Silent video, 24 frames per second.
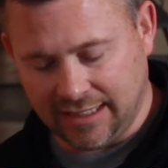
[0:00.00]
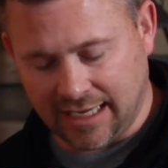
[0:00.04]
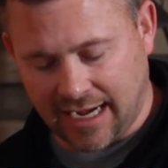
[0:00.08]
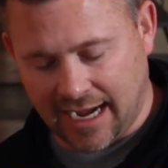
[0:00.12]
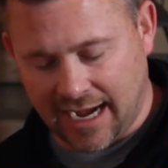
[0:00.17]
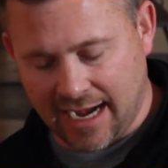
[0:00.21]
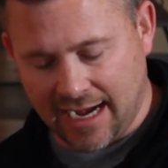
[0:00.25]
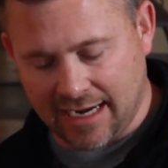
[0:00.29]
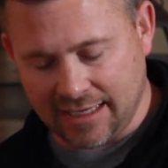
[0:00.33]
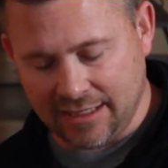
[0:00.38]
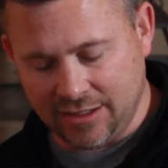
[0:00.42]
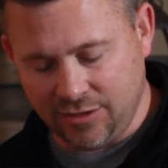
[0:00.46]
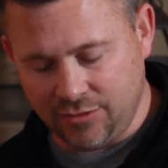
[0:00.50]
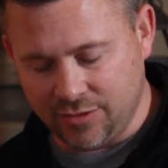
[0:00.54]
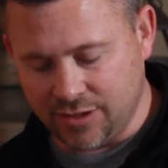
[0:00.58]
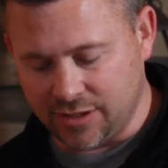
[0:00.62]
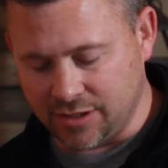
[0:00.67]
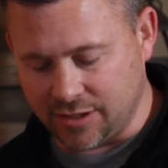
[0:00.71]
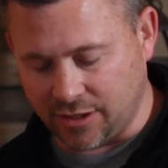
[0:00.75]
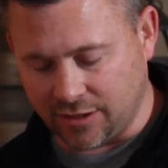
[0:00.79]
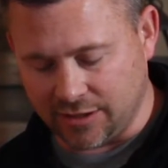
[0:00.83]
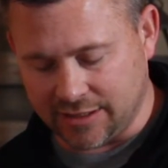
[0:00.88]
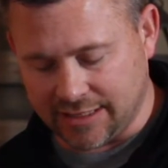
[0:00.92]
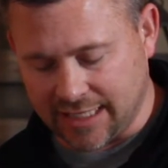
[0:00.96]
God
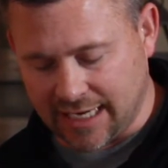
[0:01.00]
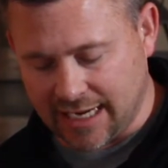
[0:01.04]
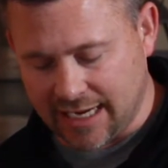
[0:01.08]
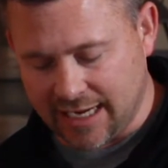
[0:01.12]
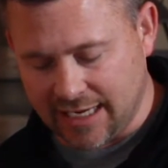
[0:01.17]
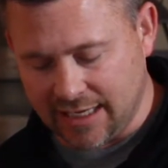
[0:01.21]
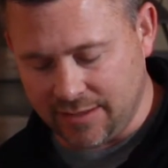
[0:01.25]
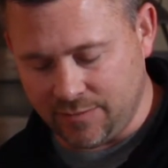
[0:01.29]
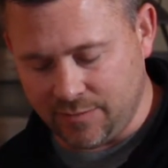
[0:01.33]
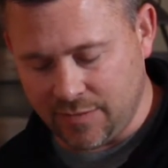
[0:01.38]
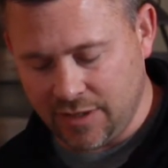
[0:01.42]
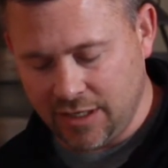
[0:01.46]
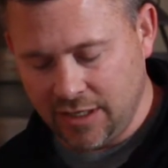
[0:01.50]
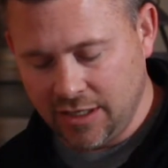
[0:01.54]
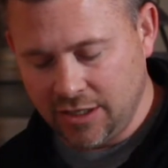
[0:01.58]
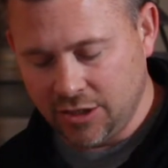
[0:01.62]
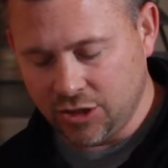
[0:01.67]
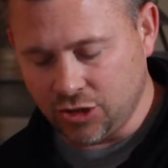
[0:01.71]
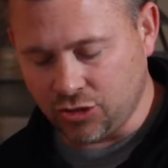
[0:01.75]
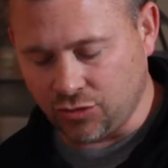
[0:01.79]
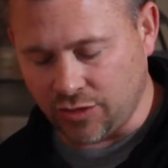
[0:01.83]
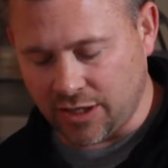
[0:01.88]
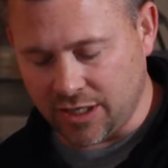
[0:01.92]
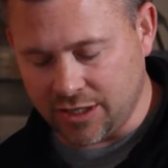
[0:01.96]
uses our time,
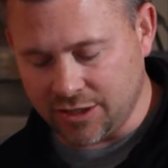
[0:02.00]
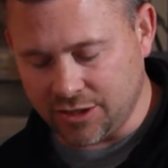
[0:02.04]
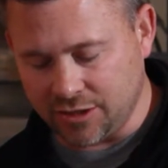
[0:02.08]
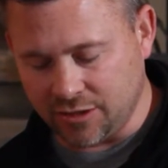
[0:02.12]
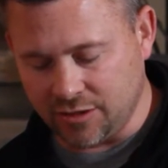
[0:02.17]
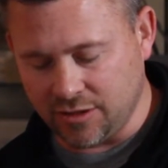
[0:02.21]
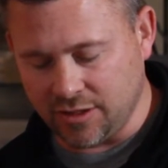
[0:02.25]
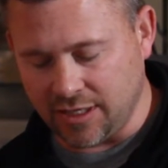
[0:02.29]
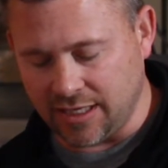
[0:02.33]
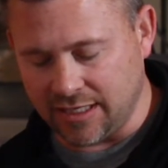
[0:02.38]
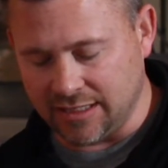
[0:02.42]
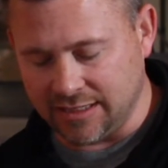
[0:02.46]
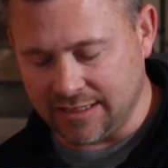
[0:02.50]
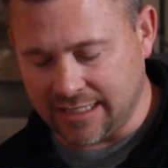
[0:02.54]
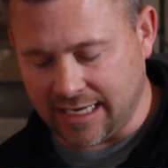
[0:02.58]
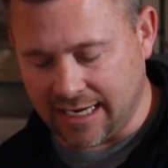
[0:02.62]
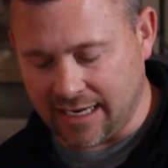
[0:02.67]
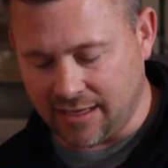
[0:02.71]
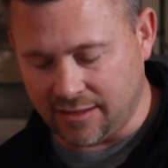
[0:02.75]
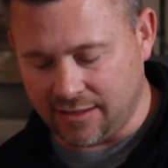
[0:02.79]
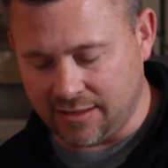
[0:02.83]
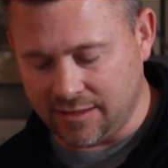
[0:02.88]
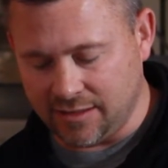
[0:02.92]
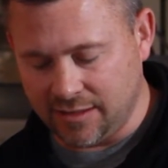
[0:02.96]
treasure, and
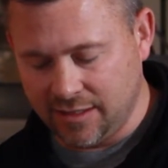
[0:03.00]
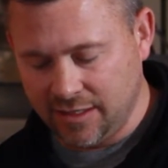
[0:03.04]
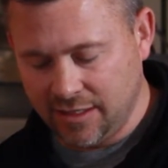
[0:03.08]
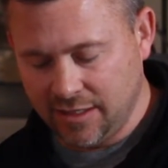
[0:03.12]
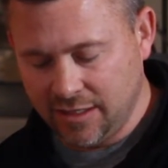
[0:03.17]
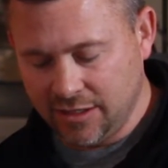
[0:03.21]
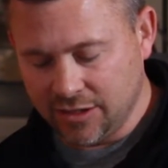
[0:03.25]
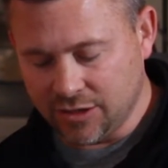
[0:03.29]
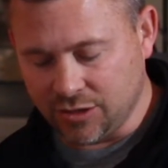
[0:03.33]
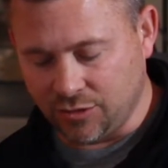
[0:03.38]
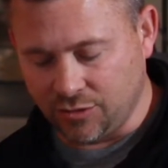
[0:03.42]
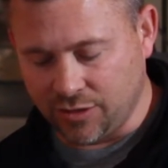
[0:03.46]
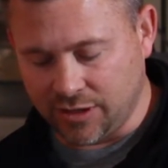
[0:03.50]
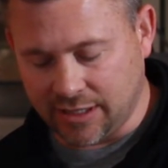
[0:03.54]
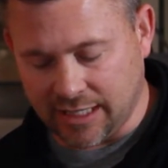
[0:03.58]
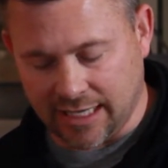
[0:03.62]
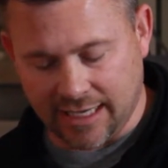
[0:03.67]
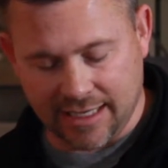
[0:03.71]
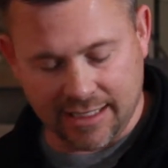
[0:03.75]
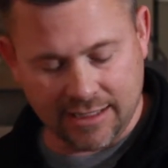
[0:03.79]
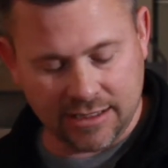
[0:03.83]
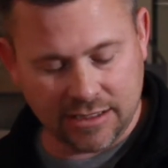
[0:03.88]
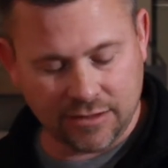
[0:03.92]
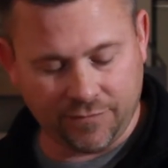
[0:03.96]
talent, so
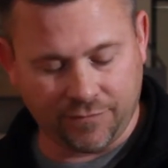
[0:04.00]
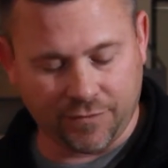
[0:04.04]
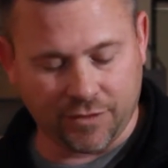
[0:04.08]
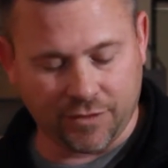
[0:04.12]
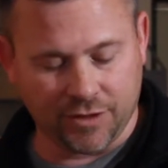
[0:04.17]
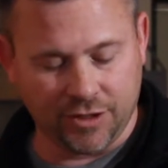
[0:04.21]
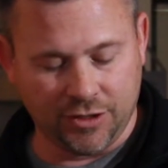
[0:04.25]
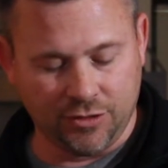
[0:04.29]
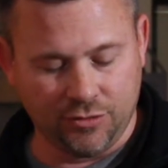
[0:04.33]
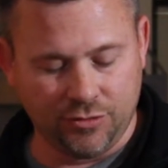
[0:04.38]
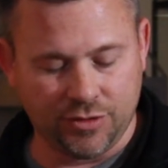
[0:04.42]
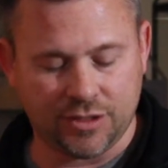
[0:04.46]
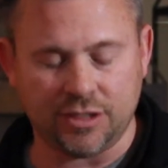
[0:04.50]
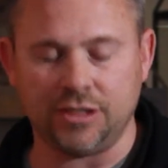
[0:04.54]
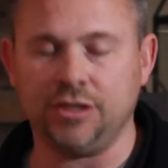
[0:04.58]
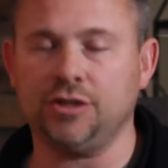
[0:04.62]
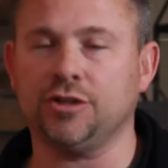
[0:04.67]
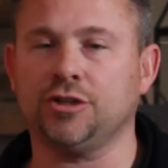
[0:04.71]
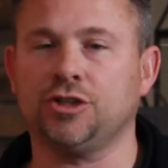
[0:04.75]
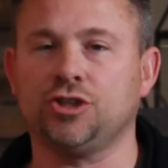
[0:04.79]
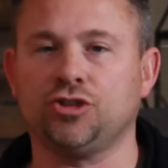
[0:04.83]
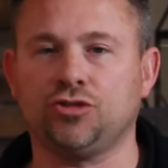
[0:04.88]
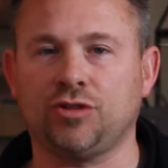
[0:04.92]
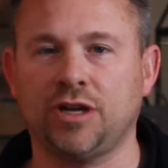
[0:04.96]
thanks for using
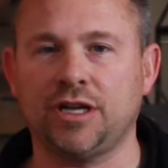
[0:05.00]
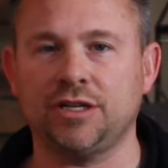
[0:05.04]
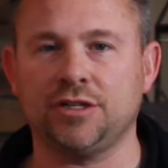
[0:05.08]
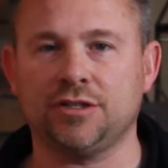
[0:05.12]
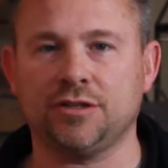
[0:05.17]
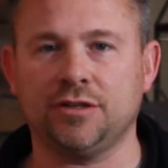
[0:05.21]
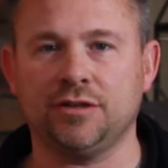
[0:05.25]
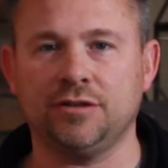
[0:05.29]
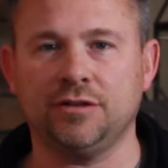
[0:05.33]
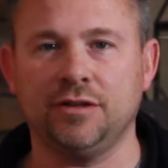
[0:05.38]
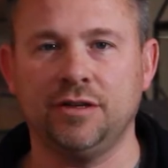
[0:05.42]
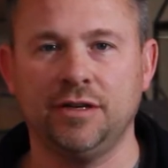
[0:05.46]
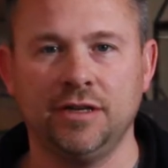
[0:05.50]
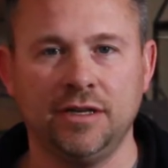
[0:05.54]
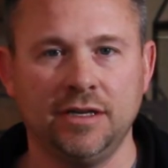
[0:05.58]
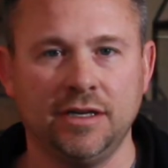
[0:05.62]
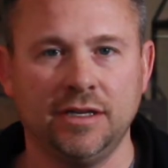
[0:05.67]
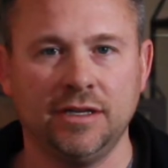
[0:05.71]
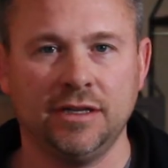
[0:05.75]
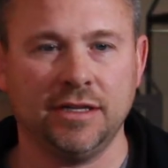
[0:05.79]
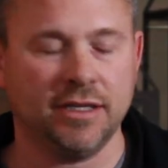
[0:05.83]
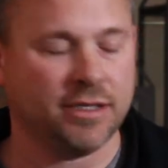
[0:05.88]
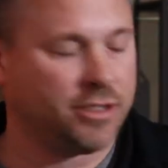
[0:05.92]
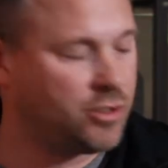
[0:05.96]
your treasure
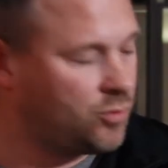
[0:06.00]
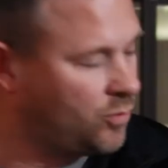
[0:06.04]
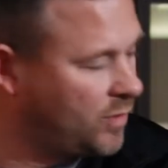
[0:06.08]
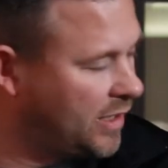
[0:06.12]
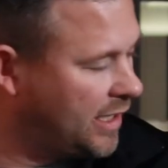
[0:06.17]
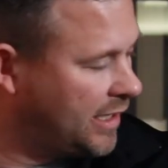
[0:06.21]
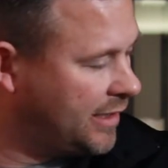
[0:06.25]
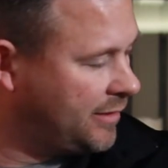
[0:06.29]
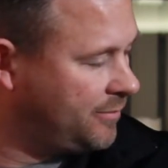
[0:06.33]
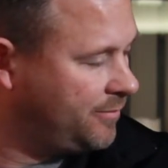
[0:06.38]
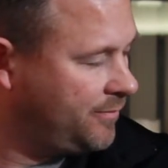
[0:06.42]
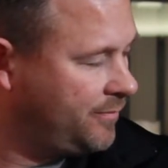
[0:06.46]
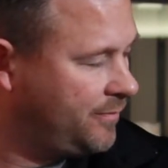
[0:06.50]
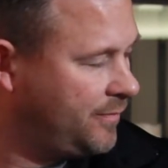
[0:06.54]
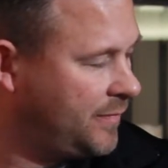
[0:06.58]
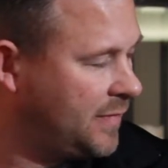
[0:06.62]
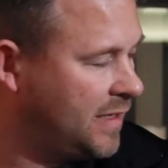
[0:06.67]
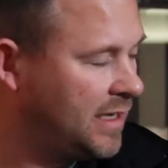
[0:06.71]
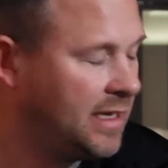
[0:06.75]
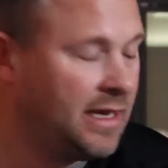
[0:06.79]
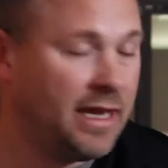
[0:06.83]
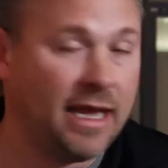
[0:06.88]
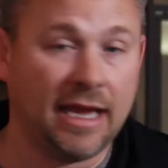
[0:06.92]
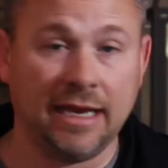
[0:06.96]
this way.
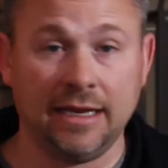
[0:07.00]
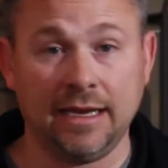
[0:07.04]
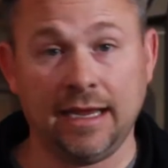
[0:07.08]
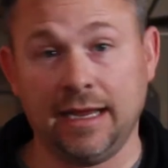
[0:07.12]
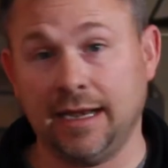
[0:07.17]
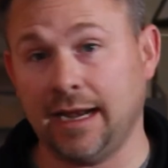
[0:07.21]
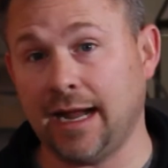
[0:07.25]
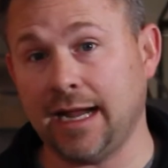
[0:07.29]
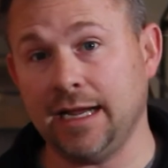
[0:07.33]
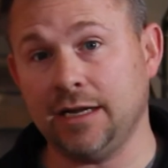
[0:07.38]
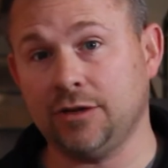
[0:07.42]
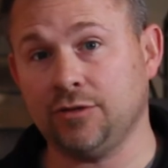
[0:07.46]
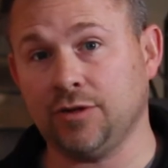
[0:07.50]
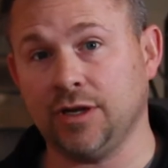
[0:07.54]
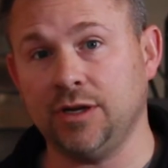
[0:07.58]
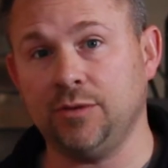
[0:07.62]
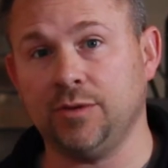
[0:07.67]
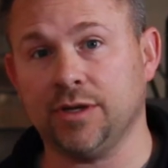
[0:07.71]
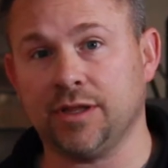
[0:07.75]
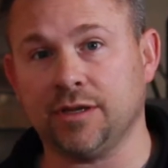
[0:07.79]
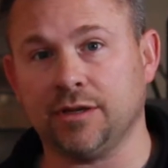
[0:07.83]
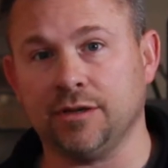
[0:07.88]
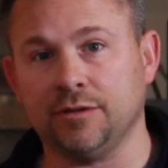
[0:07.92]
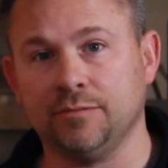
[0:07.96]
And, and I agree
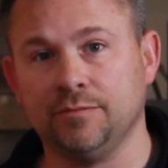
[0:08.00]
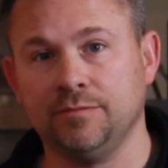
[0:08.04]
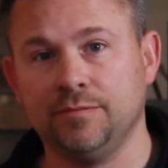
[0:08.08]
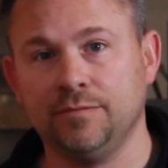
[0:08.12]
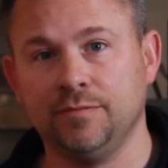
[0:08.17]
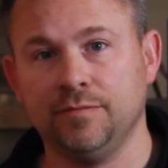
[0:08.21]
with her.